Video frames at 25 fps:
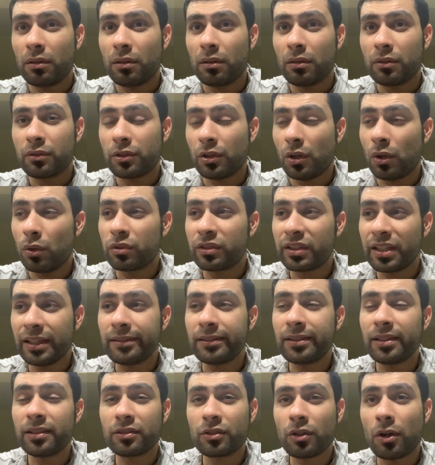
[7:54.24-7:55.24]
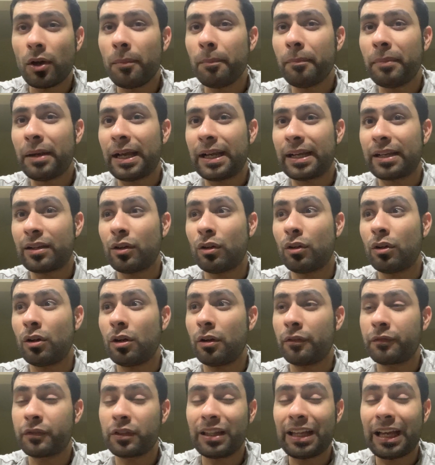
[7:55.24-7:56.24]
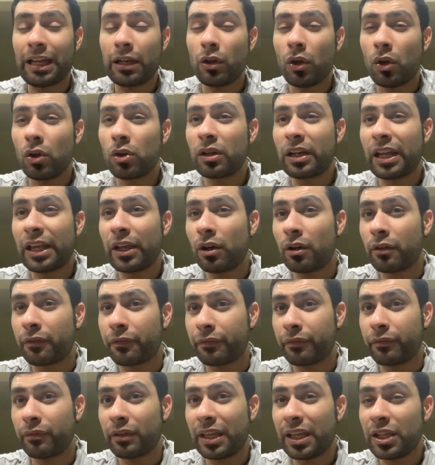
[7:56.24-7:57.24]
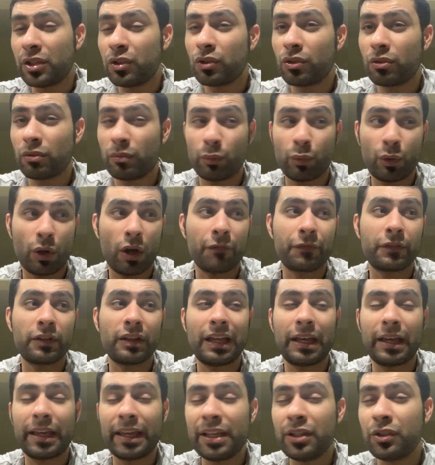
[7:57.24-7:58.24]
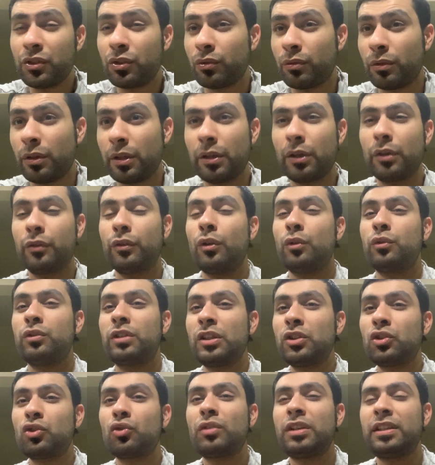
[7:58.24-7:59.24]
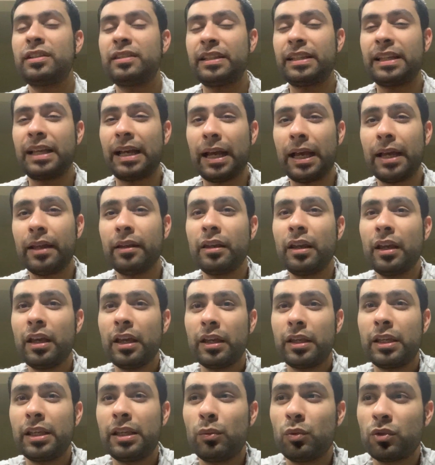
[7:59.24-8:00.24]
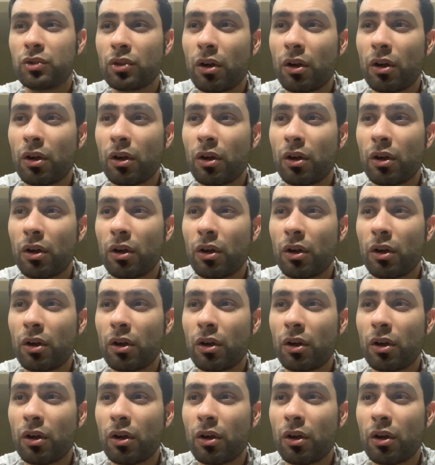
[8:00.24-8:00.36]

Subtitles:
So since his comeback after that long layoff, those injuries he had, he was